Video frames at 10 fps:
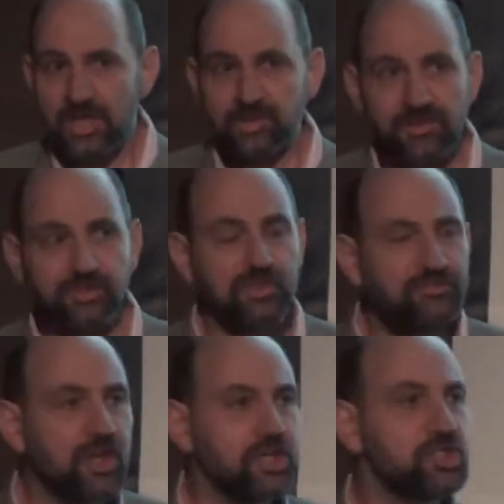So that's
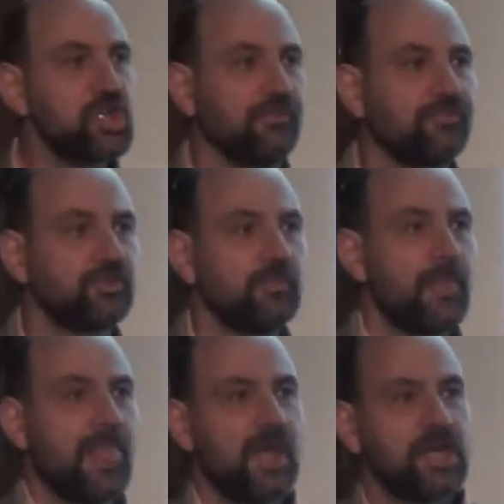the first shift.
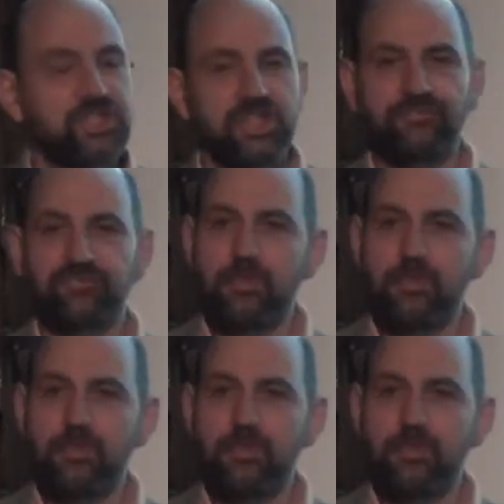A shift